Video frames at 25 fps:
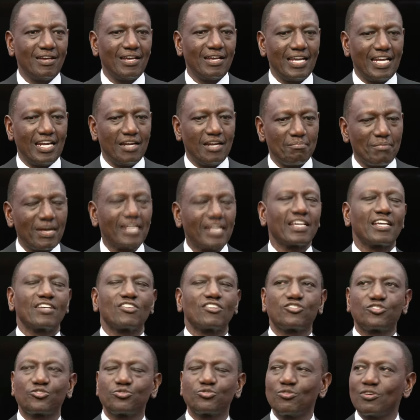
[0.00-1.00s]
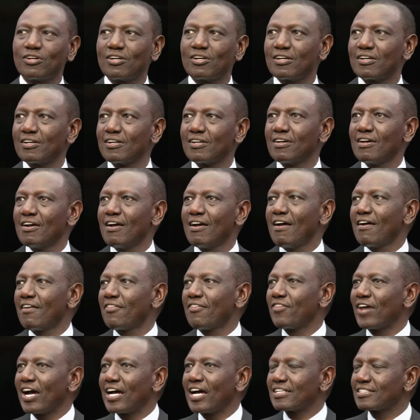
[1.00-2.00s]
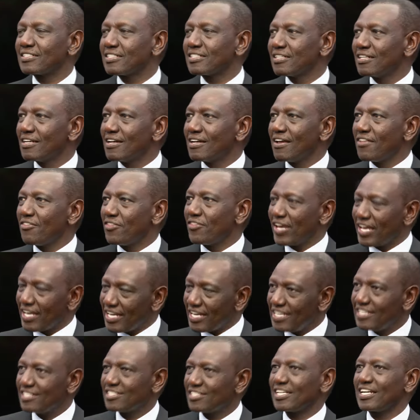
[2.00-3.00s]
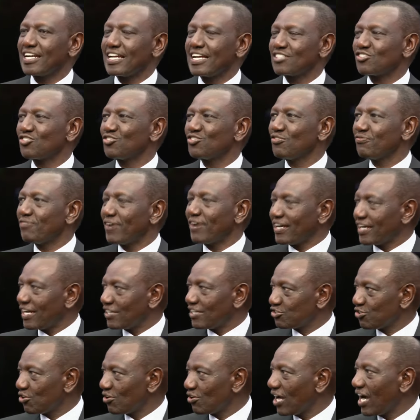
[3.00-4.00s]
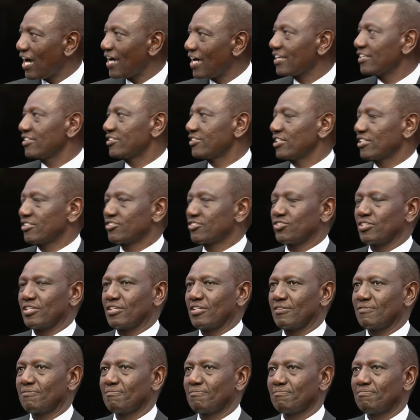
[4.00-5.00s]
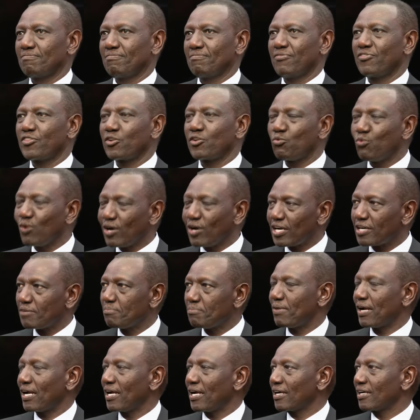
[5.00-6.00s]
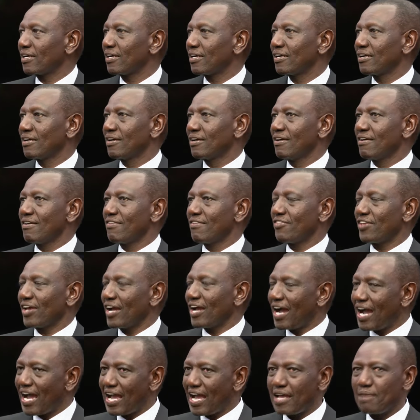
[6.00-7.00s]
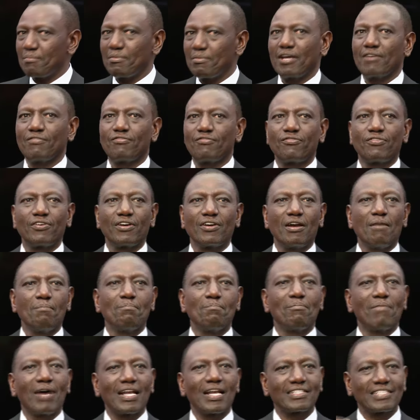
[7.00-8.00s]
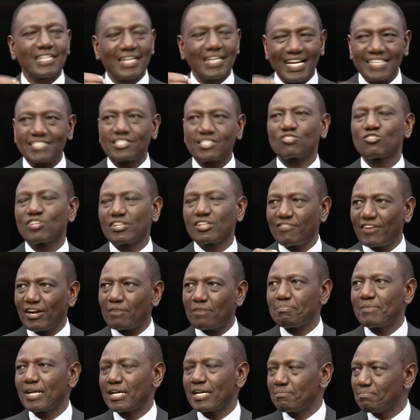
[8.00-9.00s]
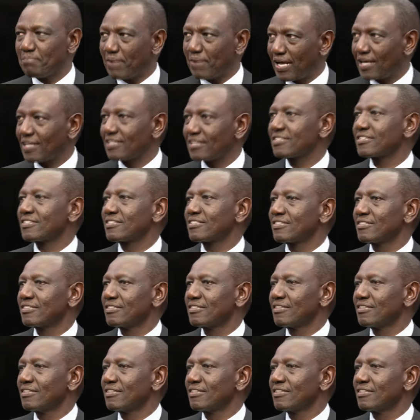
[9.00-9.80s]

in making sure that the international financial architecture, the World Bank, the IMF, multilateral development banks,